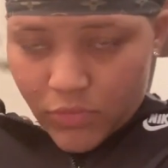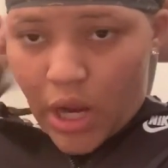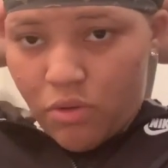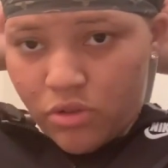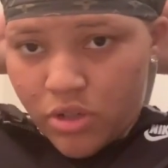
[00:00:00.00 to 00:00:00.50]

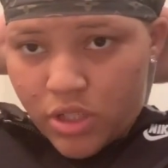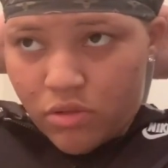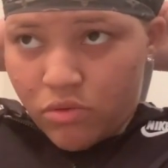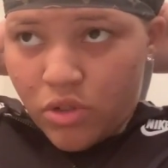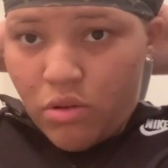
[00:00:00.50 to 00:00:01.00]
now it's
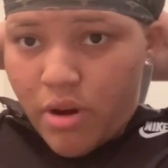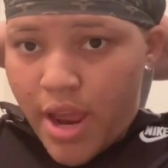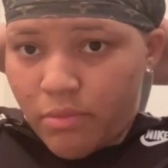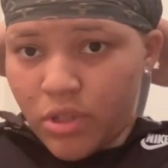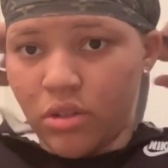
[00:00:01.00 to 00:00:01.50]
just do
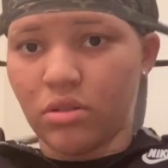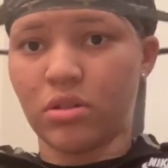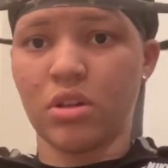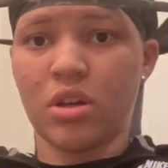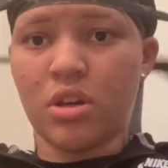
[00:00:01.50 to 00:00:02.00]
at me
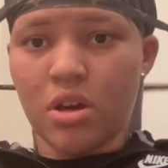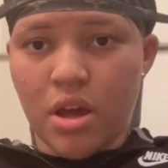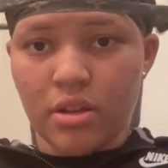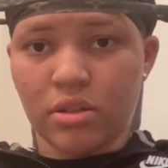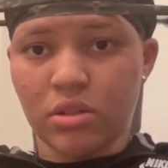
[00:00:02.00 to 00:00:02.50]

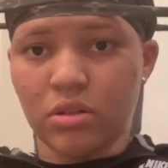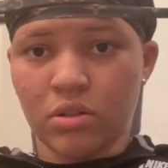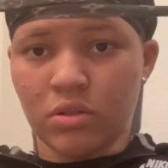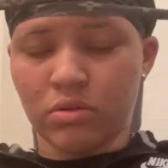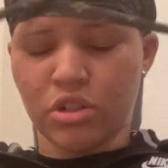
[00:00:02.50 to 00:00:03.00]

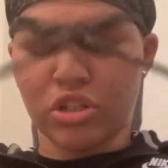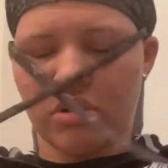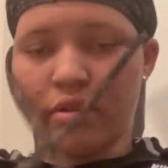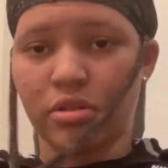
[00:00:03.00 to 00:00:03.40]
until this corona